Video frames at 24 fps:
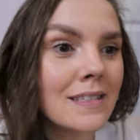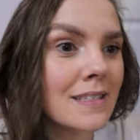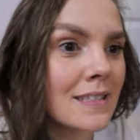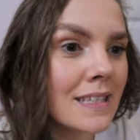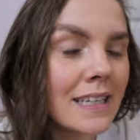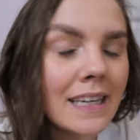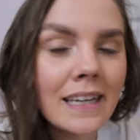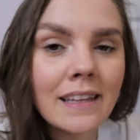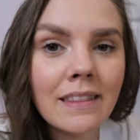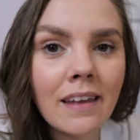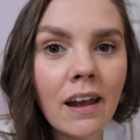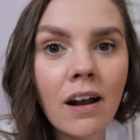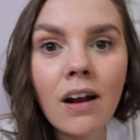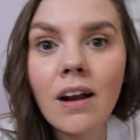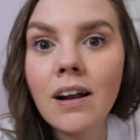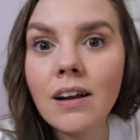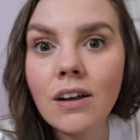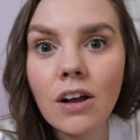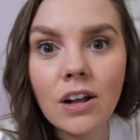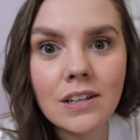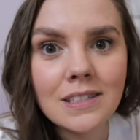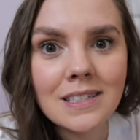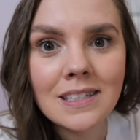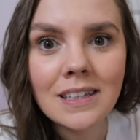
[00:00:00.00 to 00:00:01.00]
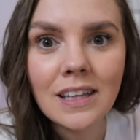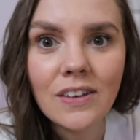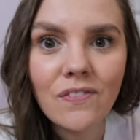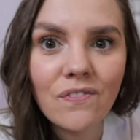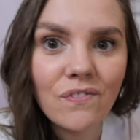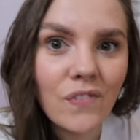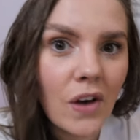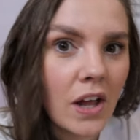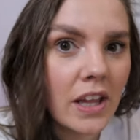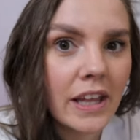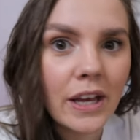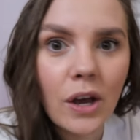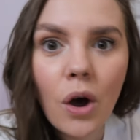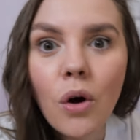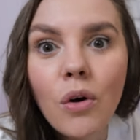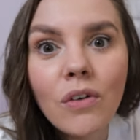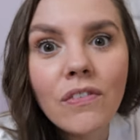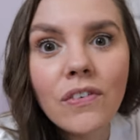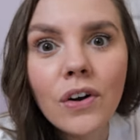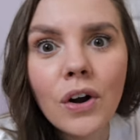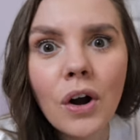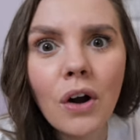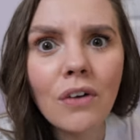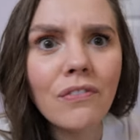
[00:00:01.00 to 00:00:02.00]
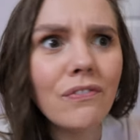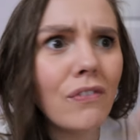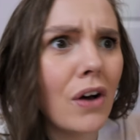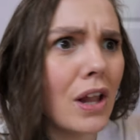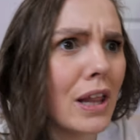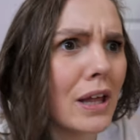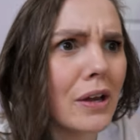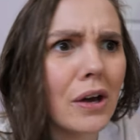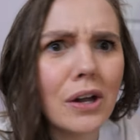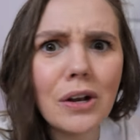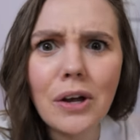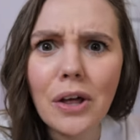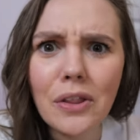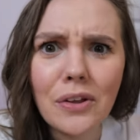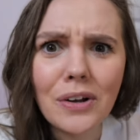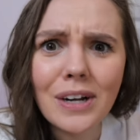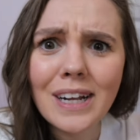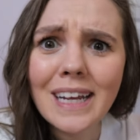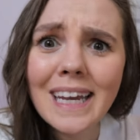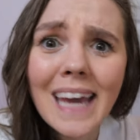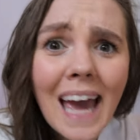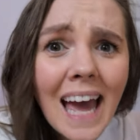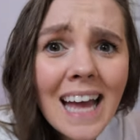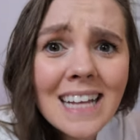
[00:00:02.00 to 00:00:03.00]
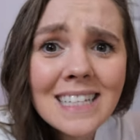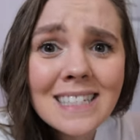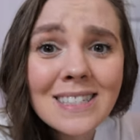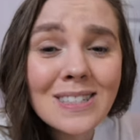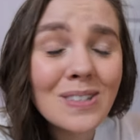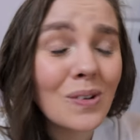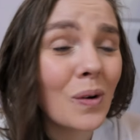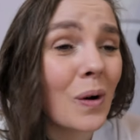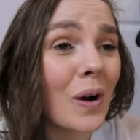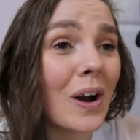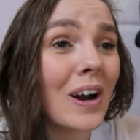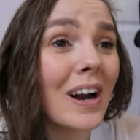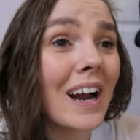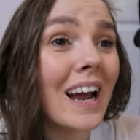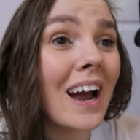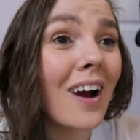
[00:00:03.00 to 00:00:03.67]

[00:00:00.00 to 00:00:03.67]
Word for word: sitting there and constantly falling over or falling on other guests or